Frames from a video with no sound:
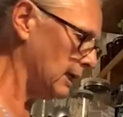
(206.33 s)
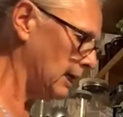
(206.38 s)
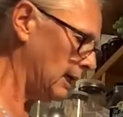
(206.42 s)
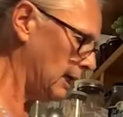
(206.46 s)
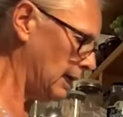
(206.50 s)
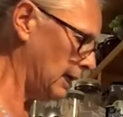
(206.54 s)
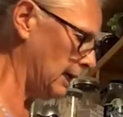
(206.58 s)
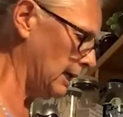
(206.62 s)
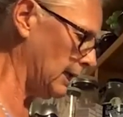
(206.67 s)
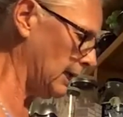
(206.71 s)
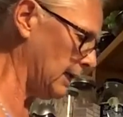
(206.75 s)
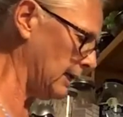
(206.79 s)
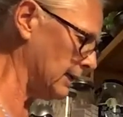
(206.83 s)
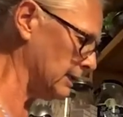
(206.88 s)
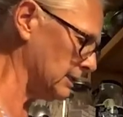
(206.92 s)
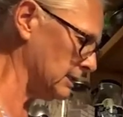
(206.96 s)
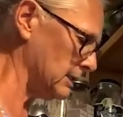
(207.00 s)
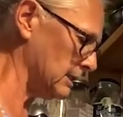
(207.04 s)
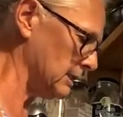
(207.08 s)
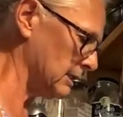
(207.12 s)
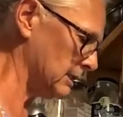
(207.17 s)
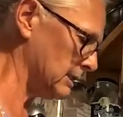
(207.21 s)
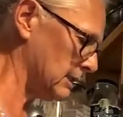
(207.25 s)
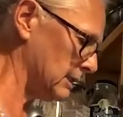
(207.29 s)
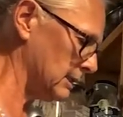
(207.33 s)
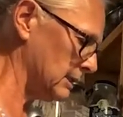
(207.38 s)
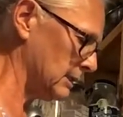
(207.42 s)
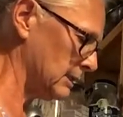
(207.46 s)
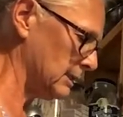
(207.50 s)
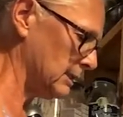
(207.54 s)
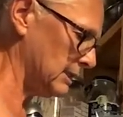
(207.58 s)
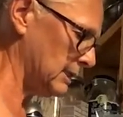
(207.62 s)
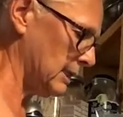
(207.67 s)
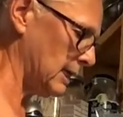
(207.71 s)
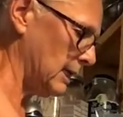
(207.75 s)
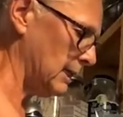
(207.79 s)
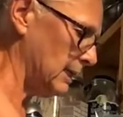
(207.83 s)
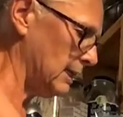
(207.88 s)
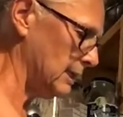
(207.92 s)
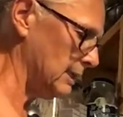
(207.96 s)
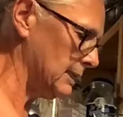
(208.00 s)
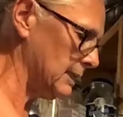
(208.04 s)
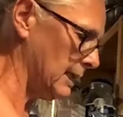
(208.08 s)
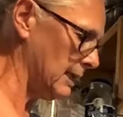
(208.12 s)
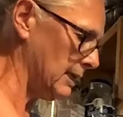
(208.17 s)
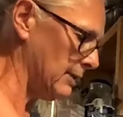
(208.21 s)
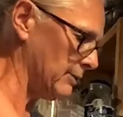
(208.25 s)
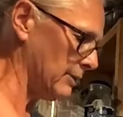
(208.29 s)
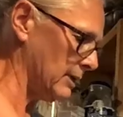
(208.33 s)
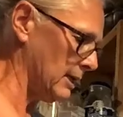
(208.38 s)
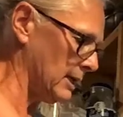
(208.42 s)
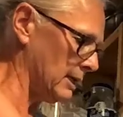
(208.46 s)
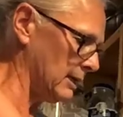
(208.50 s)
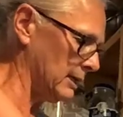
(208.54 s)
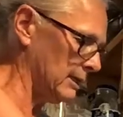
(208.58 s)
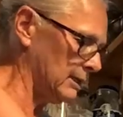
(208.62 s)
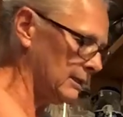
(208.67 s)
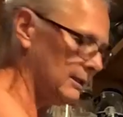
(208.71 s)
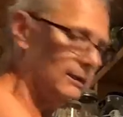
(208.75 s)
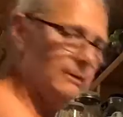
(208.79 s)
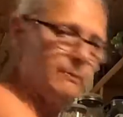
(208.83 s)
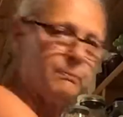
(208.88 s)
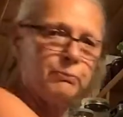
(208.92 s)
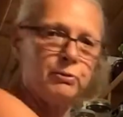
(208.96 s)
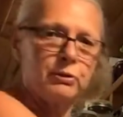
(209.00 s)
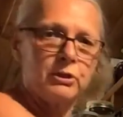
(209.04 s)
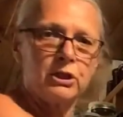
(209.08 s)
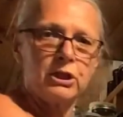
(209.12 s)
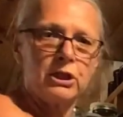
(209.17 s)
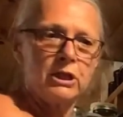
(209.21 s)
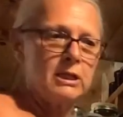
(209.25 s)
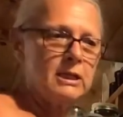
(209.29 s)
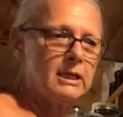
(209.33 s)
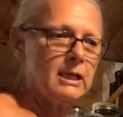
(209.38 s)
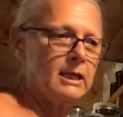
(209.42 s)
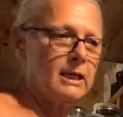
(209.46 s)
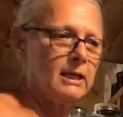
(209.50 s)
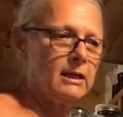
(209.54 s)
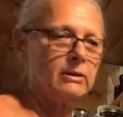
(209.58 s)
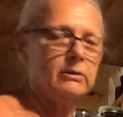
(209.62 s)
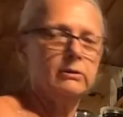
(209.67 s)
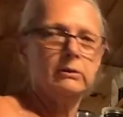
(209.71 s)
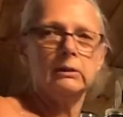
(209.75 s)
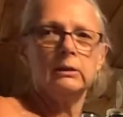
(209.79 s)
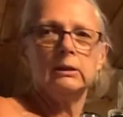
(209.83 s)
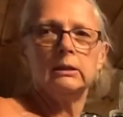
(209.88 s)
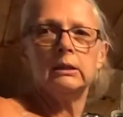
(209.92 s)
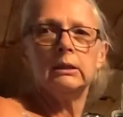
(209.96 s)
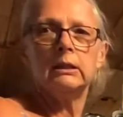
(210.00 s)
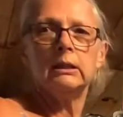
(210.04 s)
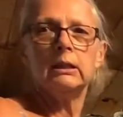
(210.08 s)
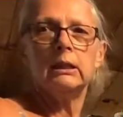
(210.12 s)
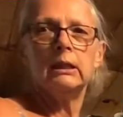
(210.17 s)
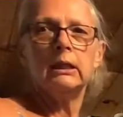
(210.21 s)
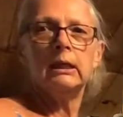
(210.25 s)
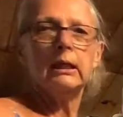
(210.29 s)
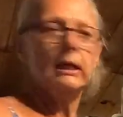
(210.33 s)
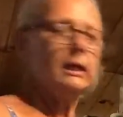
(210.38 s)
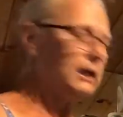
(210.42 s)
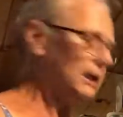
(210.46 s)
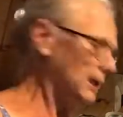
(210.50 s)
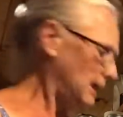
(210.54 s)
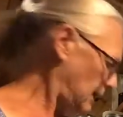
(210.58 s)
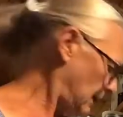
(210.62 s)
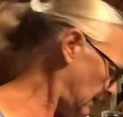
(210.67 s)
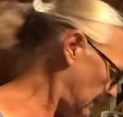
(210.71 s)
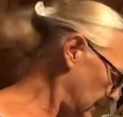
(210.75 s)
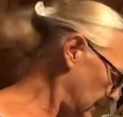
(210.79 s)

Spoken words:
and I just set it down on it, push it down, and